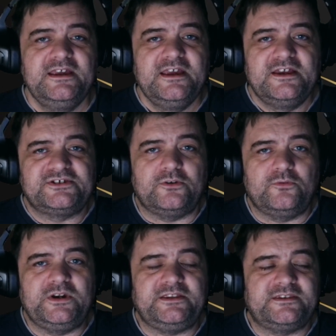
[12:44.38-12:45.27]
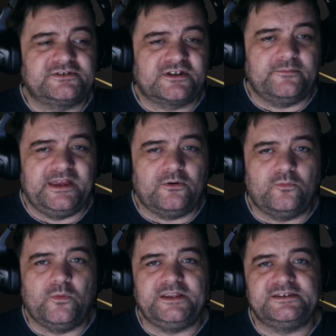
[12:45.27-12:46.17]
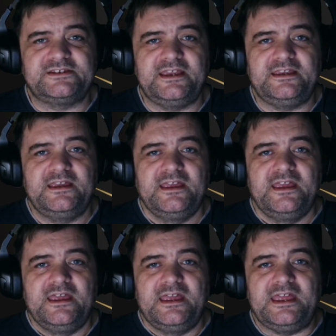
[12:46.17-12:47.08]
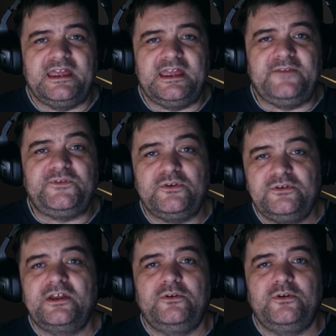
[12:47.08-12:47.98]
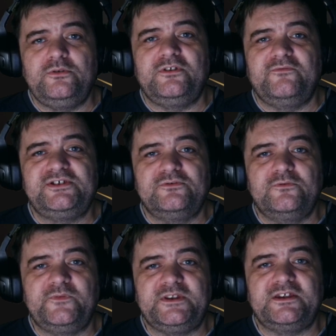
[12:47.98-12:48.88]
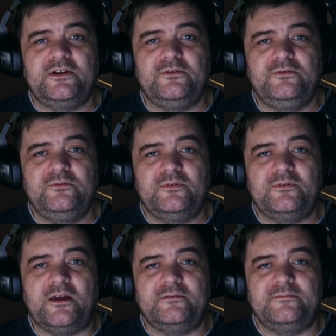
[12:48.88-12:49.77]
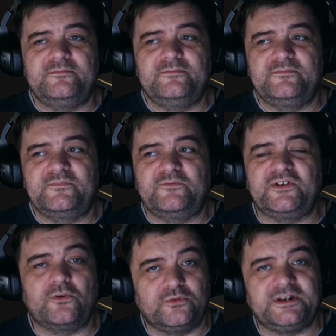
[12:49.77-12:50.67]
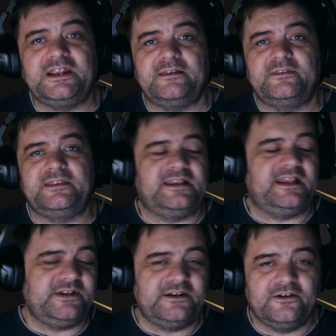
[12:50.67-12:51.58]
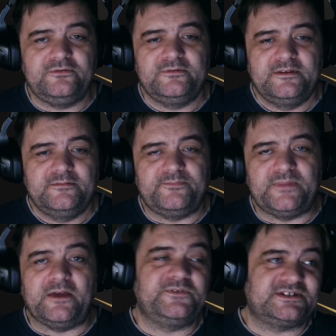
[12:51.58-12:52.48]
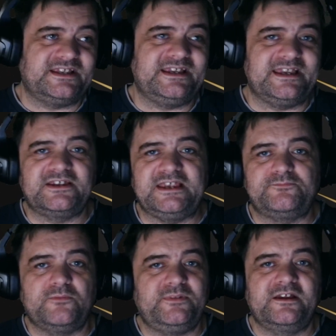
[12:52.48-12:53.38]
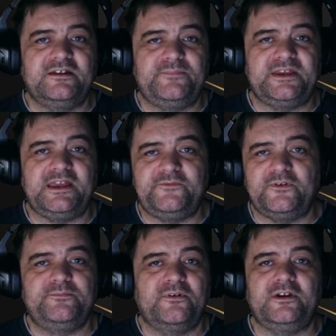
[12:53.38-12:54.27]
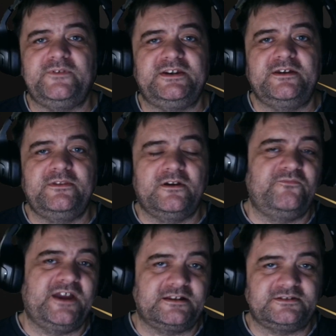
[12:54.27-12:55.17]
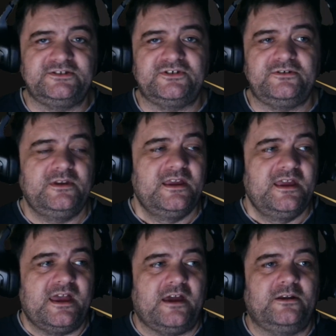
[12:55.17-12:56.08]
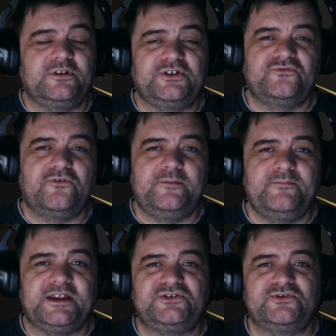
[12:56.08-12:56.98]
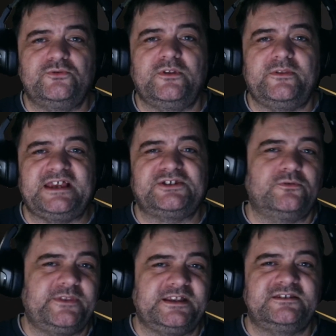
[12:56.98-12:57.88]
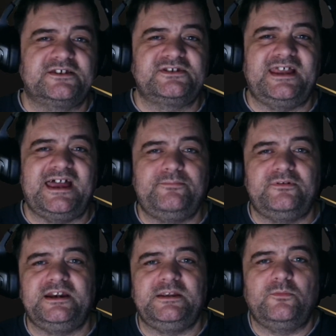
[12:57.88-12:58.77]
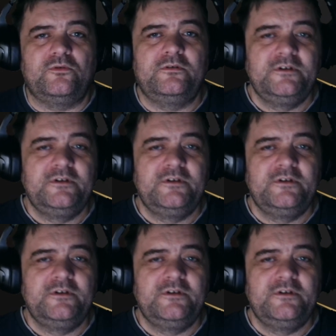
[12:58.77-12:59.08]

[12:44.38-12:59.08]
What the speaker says: So when it does come out on Wednesday, if you know who the original video recorded it, let me know. But obviously it's probably going to be a third party video that I'm reacting to, and I'm going to try and make sure that that sort of thing doesn't happen anymore.